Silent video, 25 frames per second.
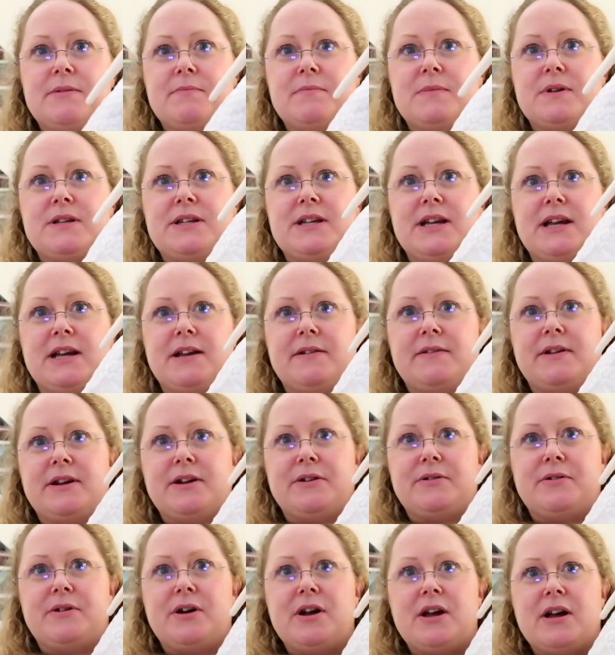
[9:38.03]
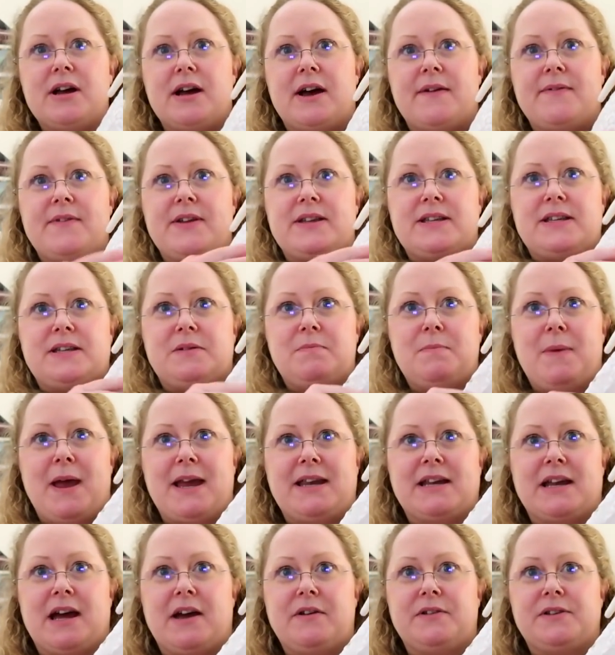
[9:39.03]
material and this is
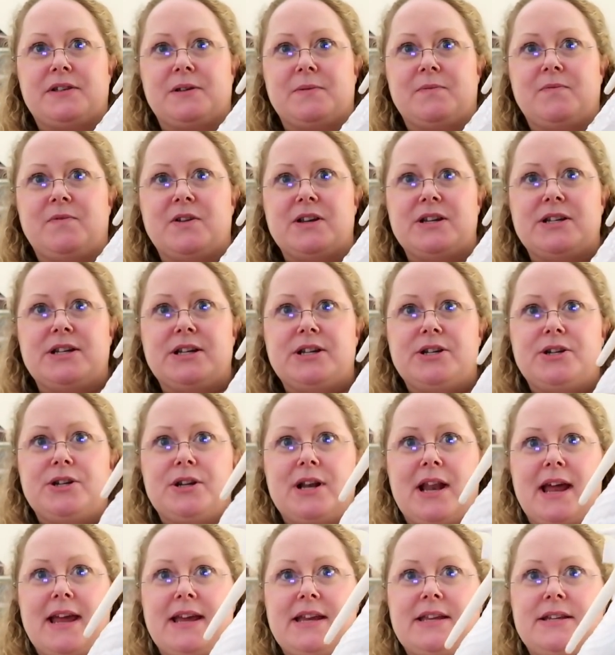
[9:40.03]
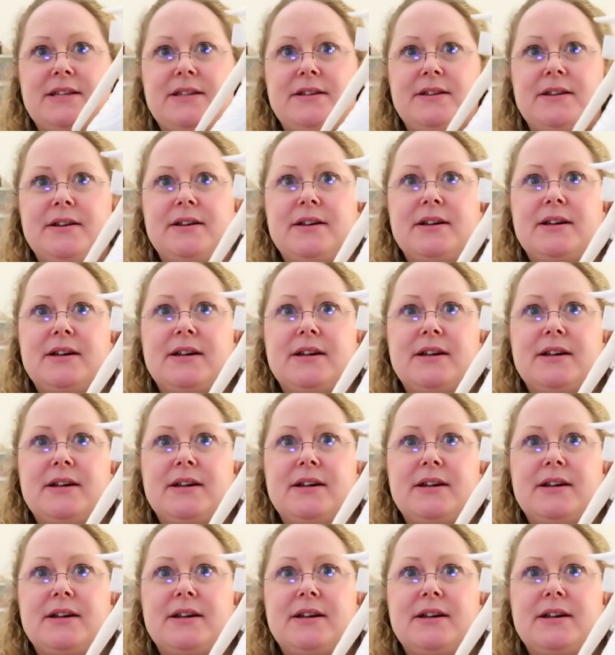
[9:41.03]
made out of some vintage lace